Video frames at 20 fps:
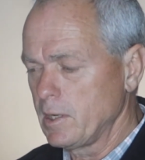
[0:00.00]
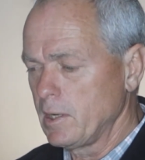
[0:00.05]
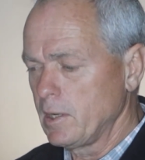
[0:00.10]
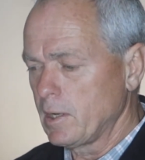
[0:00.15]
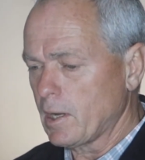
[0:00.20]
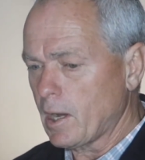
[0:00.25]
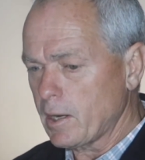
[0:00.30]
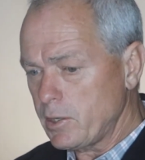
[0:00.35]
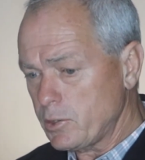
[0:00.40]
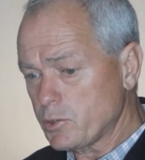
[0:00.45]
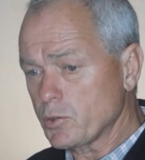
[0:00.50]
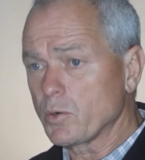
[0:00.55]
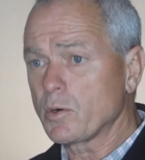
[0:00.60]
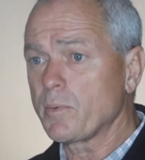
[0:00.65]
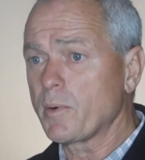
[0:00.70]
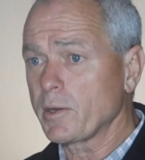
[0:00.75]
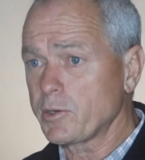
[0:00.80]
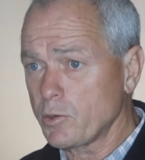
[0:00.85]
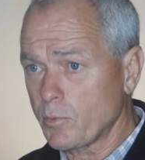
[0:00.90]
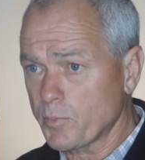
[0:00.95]
how you talk
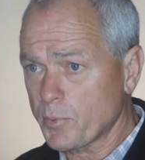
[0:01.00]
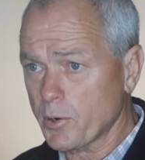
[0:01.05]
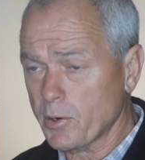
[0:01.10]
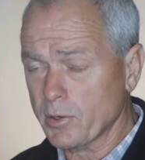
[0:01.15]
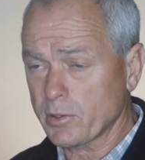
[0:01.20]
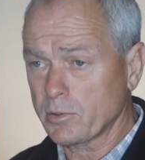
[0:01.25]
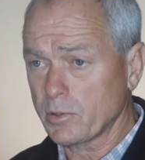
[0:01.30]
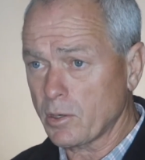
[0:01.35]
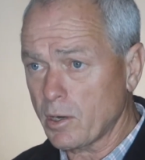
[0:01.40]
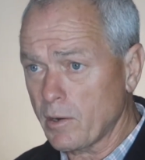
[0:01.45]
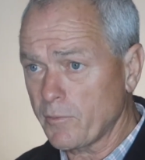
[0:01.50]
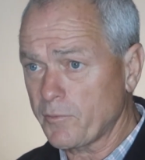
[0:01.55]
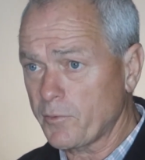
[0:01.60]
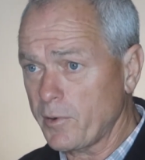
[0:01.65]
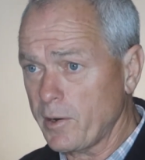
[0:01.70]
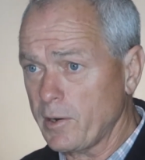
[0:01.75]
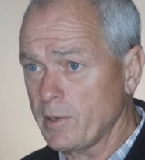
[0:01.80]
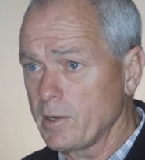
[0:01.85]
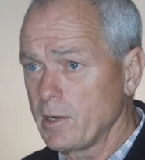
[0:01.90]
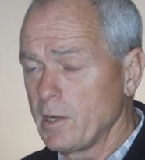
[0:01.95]
about your product or
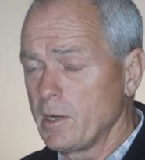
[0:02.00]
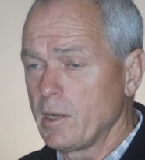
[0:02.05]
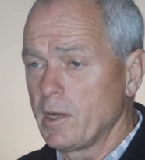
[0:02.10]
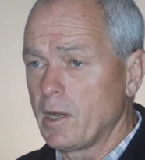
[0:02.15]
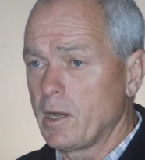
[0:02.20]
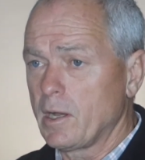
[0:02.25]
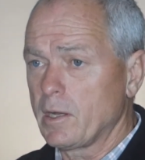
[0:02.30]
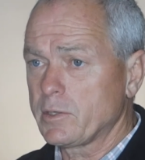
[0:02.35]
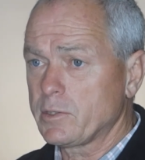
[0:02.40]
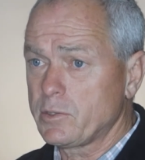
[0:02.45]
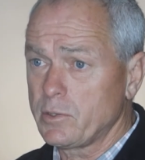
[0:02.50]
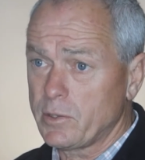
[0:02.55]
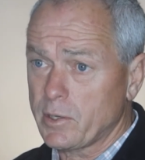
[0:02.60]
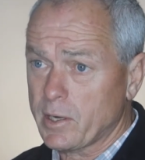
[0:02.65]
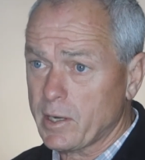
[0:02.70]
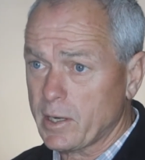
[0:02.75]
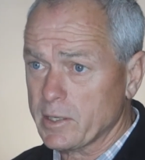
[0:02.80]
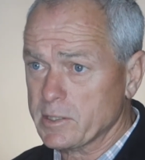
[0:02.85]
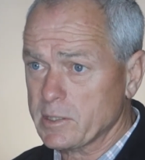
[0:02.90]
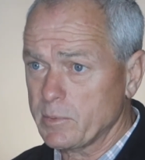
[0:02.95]
offering to the
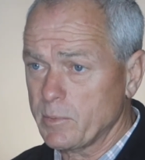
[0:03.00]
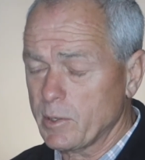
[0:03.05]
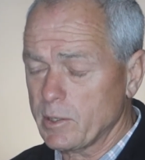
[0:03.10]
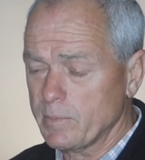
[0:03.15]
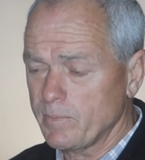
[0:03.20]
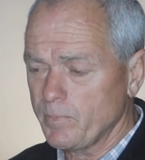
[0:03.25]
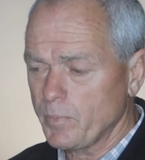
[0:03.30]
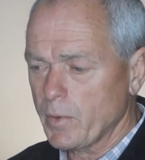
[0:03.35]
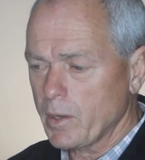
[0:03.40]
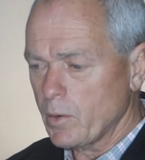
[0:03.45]
customer.